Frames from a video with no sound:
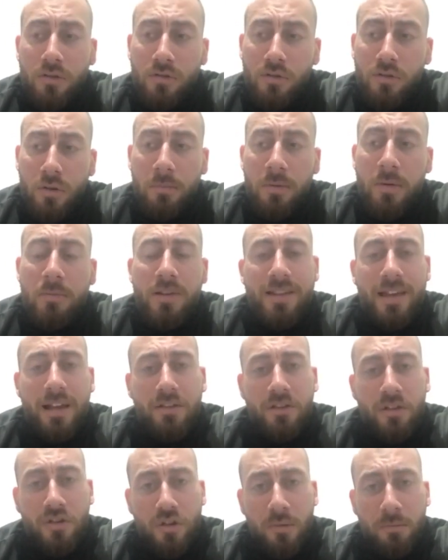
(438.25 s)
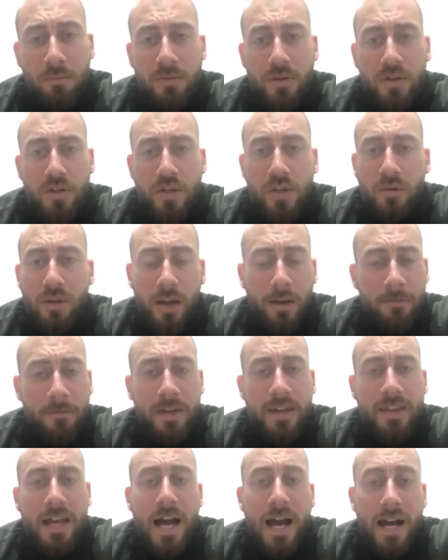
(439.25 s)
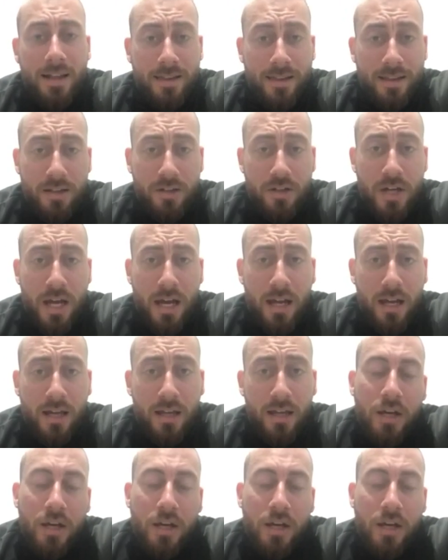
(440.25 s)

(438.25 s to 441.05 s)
supplements as a substitute if your diet's in check.